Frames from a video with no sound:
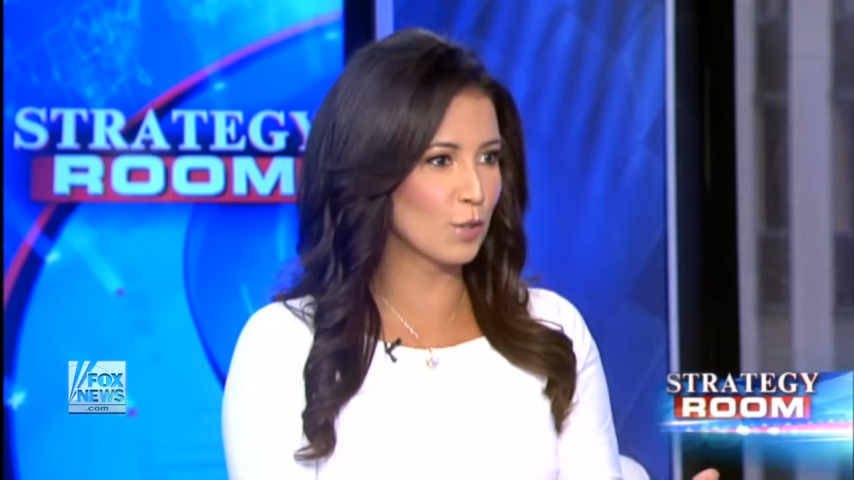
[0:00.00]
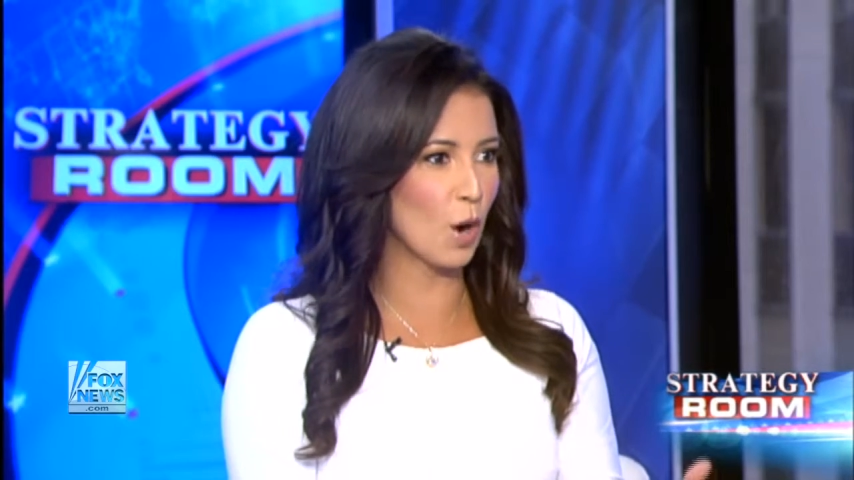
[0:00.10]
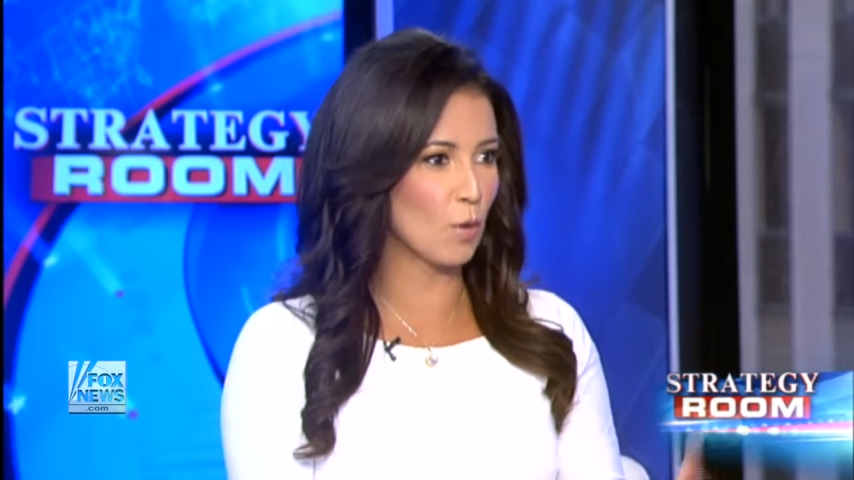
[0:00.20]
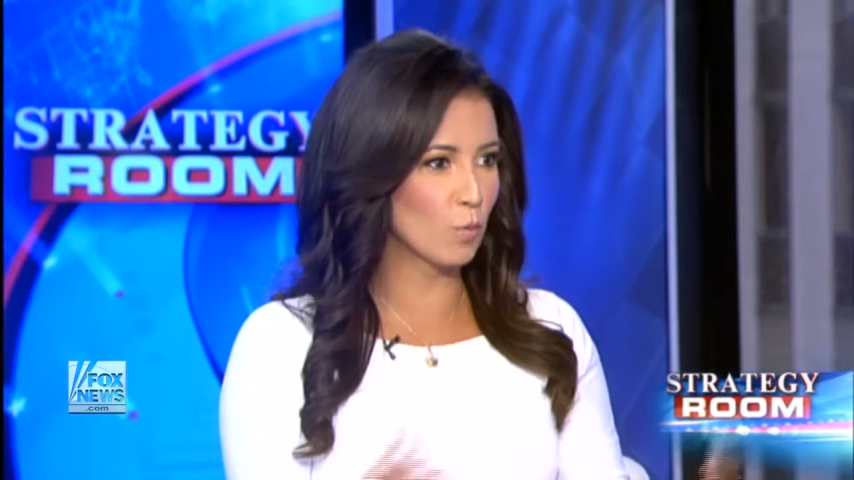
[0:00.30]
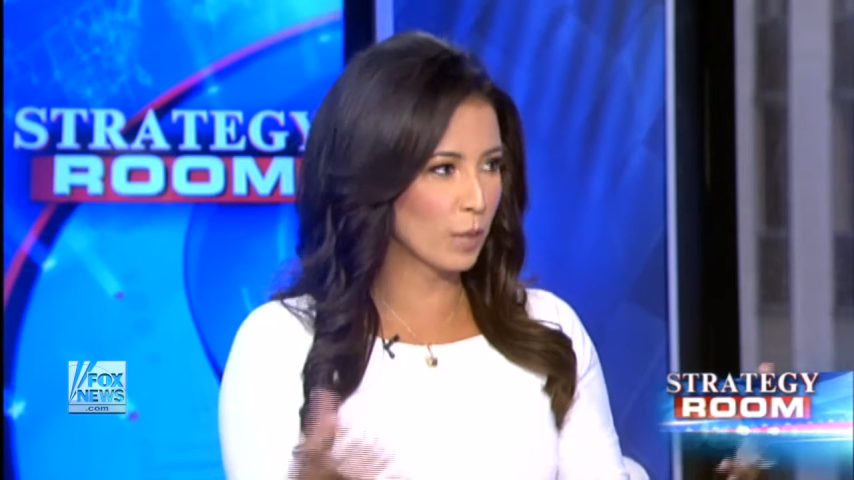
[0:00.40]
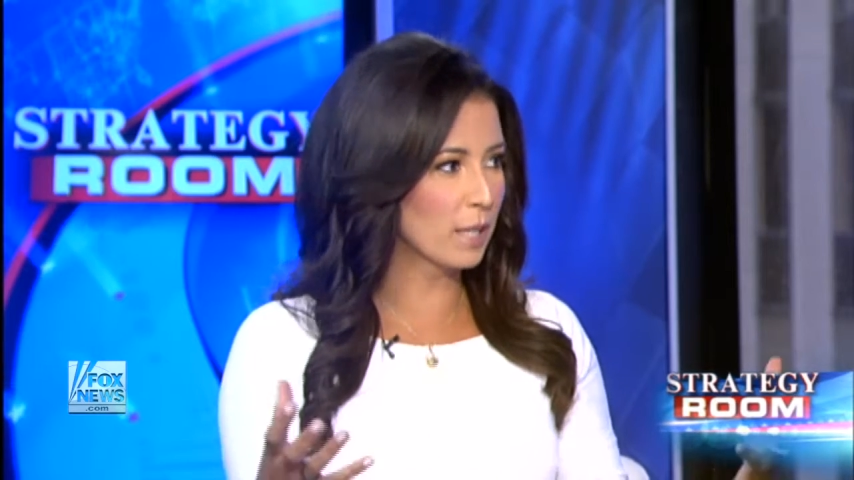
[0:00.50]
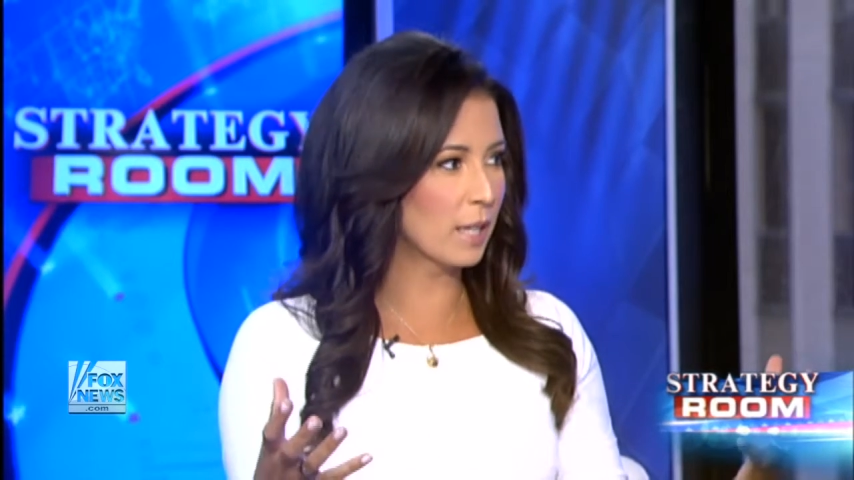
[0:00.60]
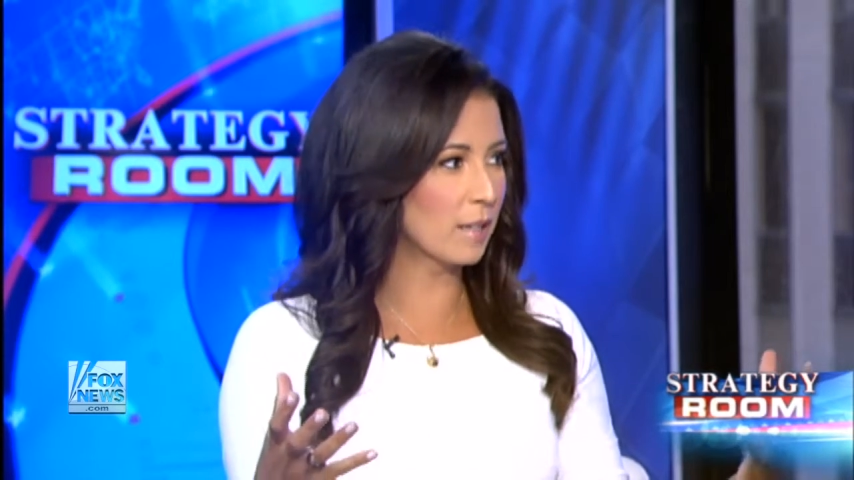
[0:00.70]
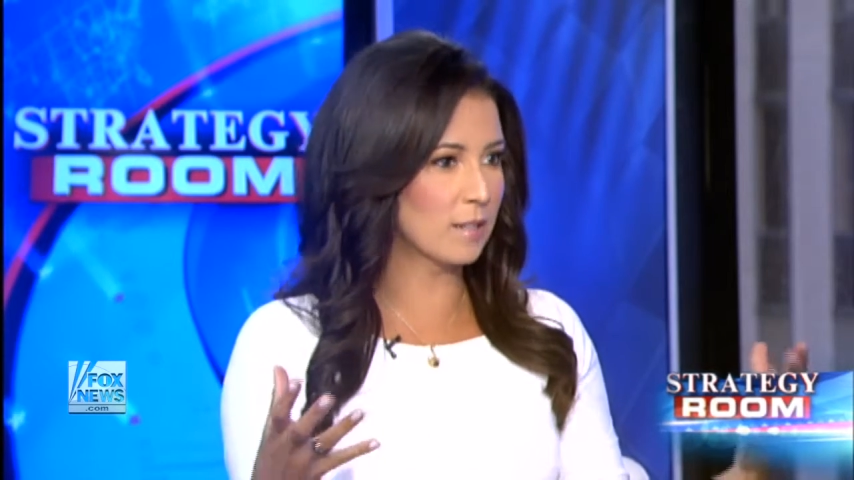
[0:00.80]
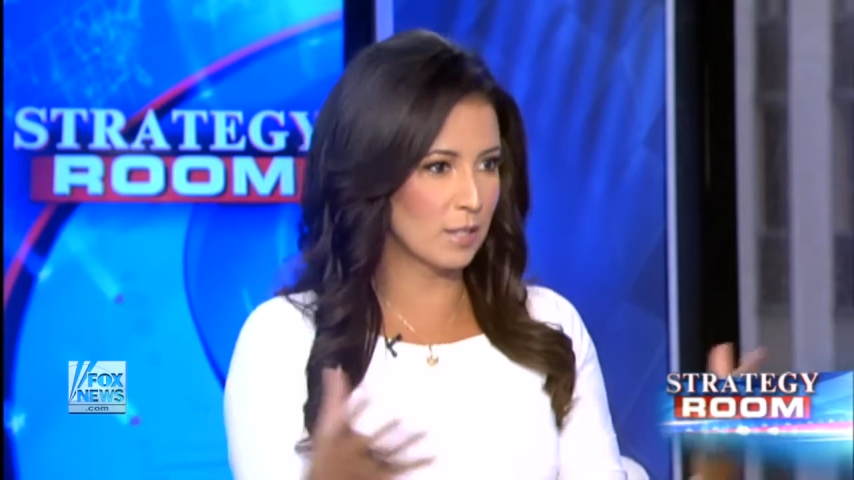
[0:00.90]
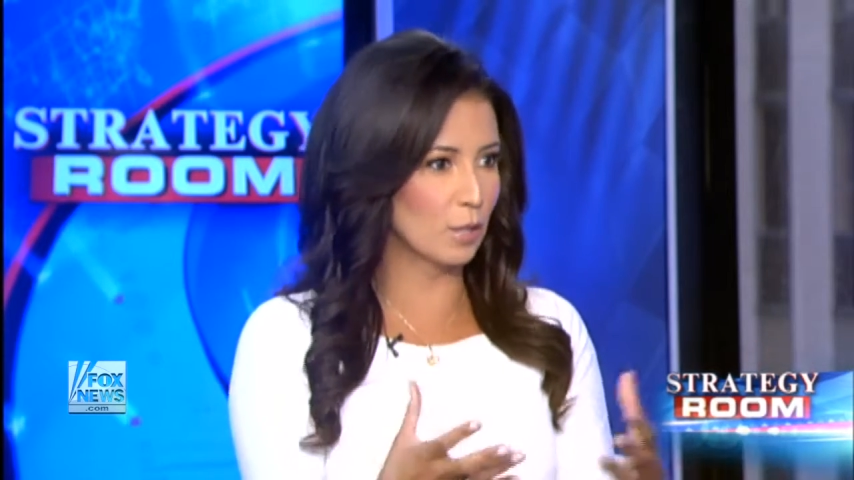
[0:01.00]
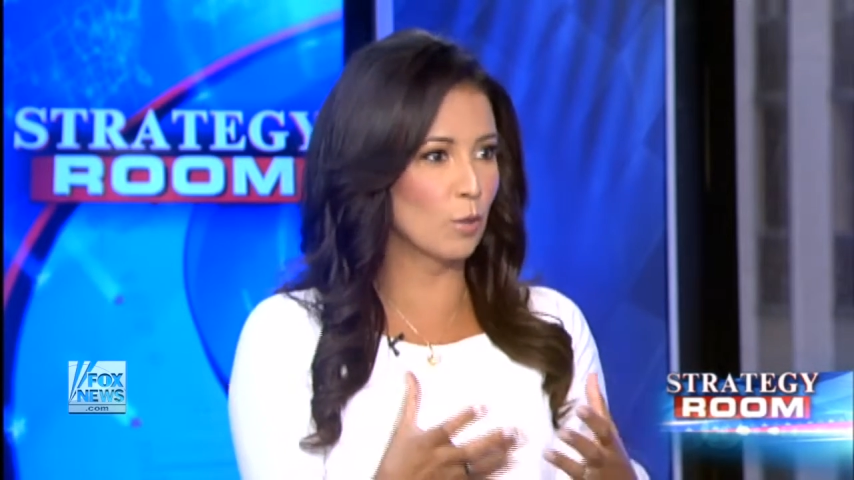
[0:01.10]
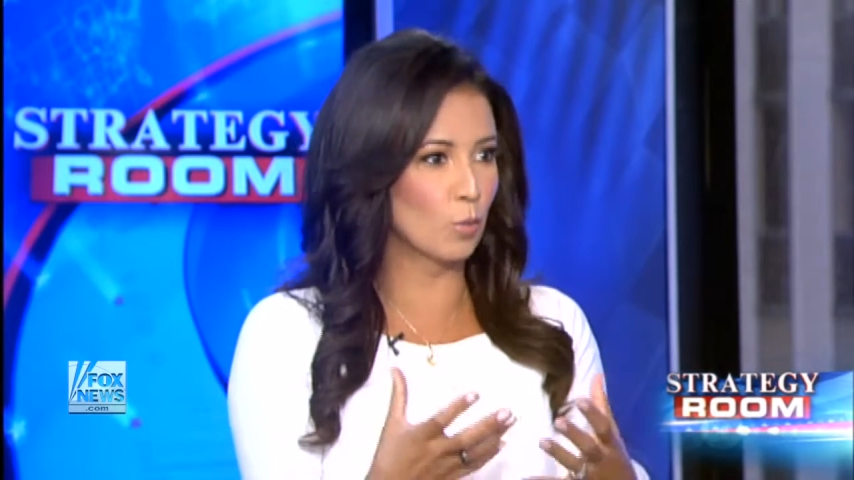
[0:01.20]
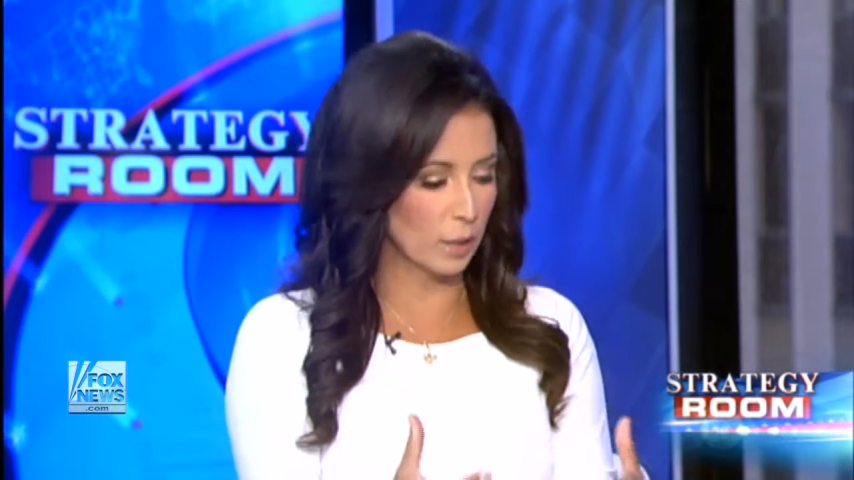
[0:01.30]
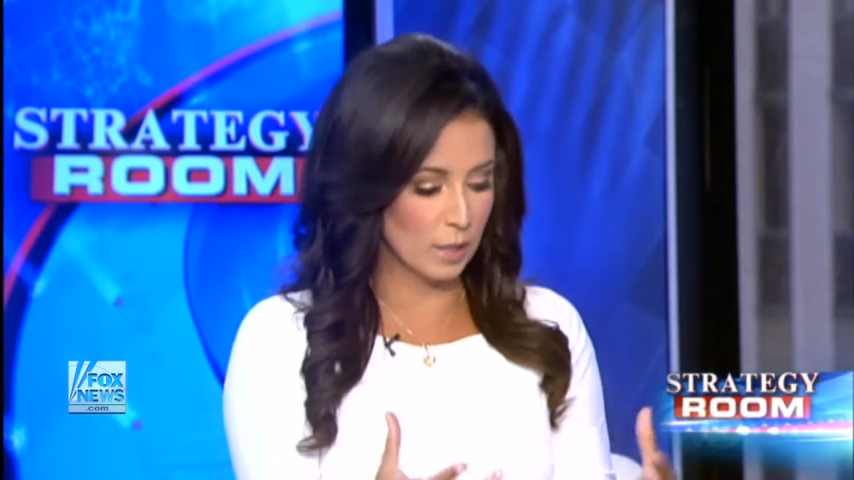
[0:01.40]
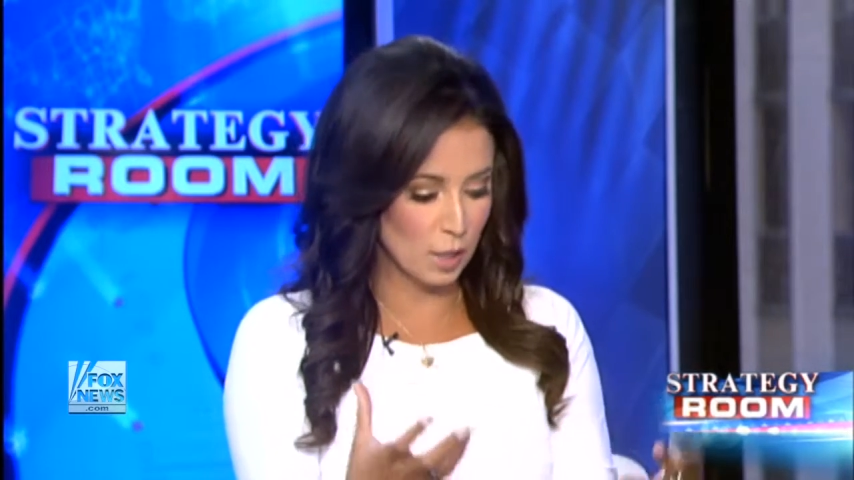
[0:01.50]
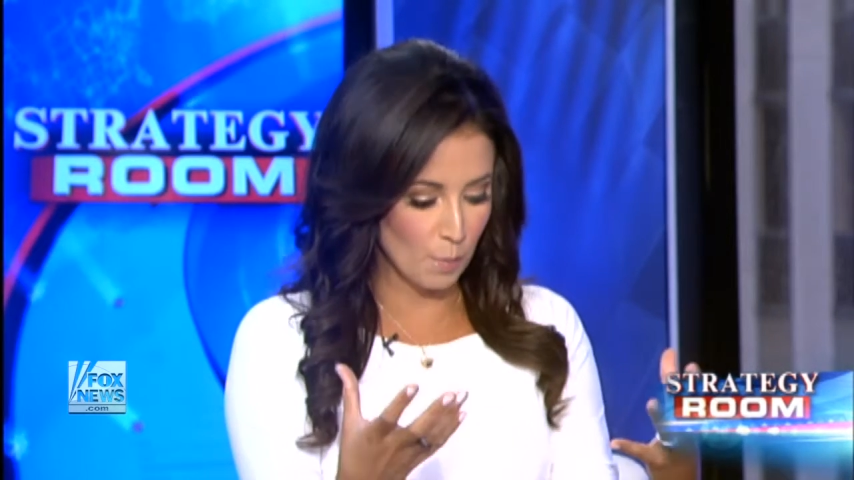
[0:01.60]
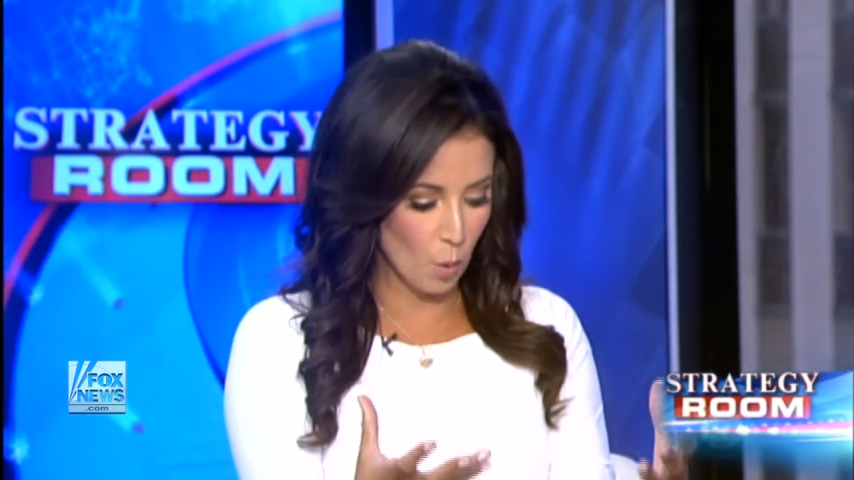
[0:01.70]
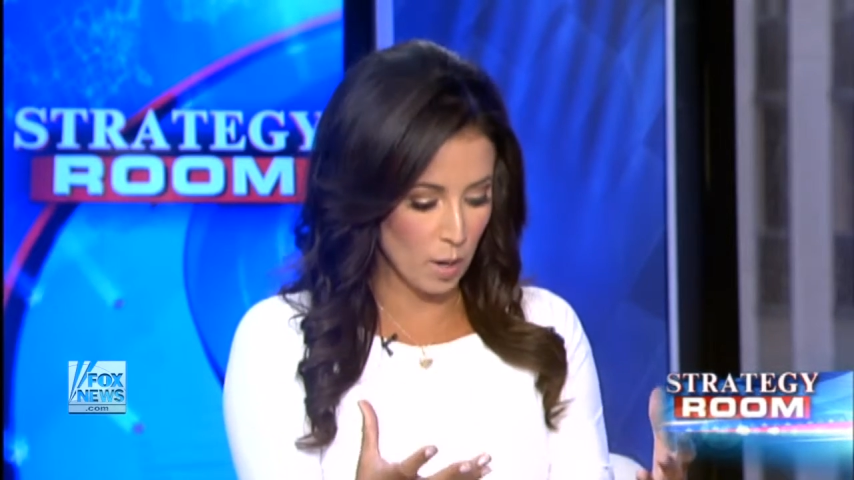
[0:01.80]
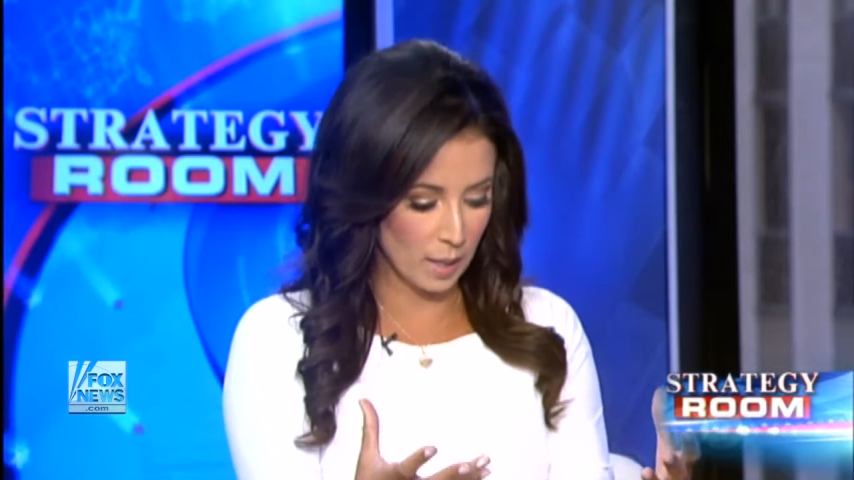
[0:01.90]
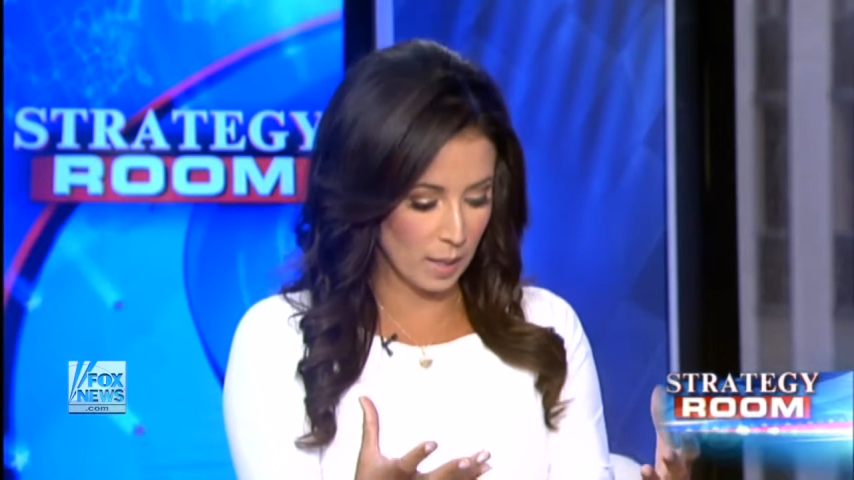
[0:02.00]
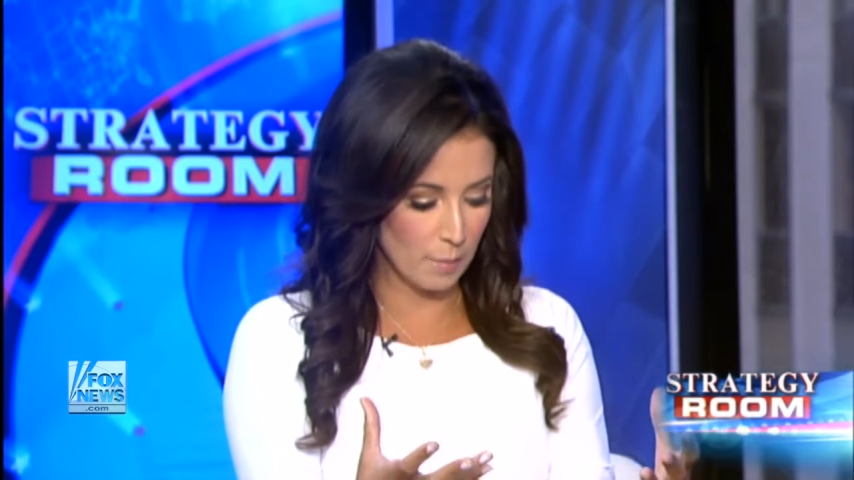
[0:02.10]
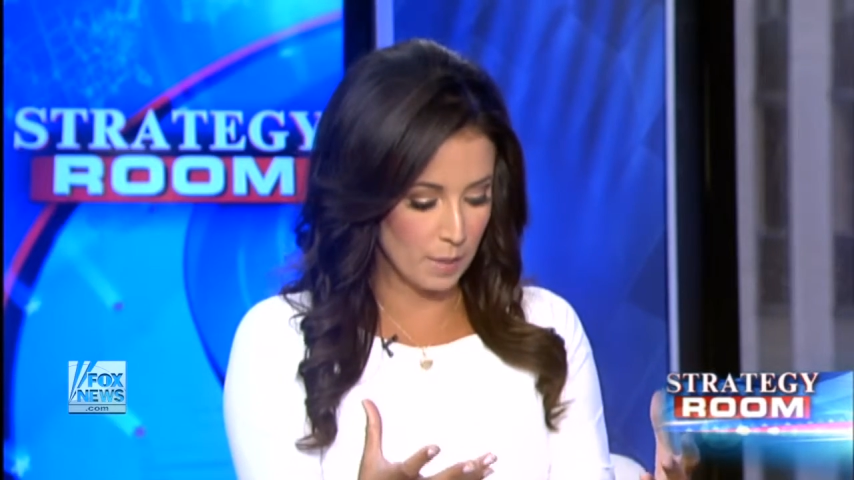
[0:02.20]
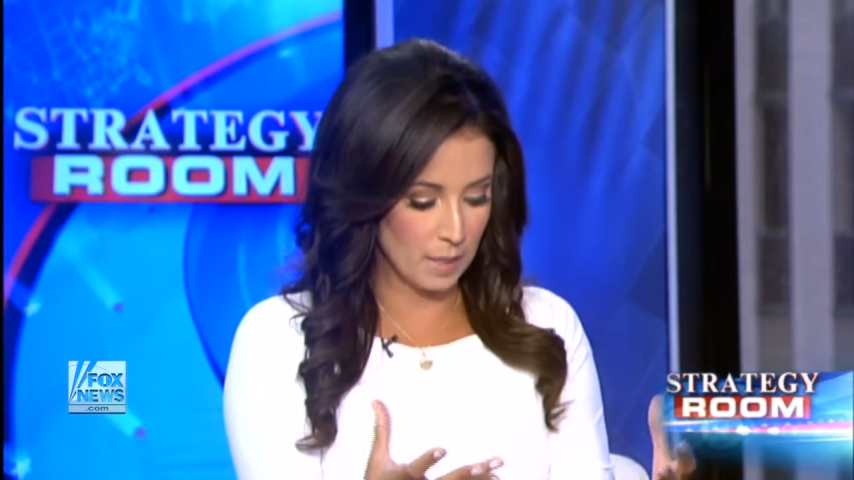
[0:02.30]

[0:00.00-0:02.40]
are still really supporting him.